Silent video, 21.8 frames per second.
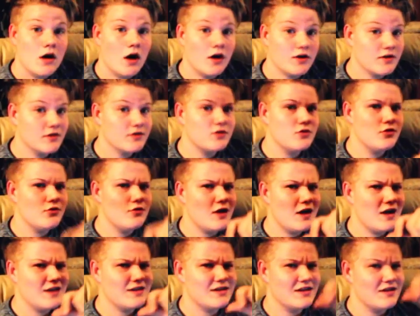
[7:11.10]
I'll talk to you
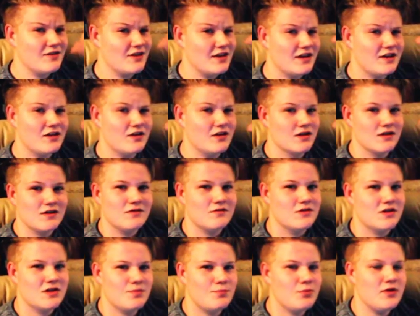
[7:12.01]
guys in like a
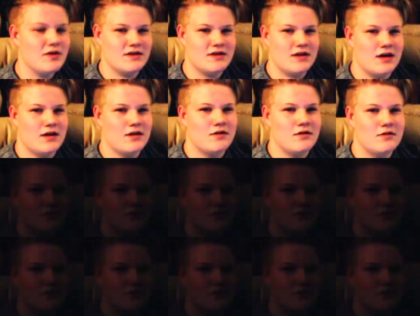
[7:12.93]
split second.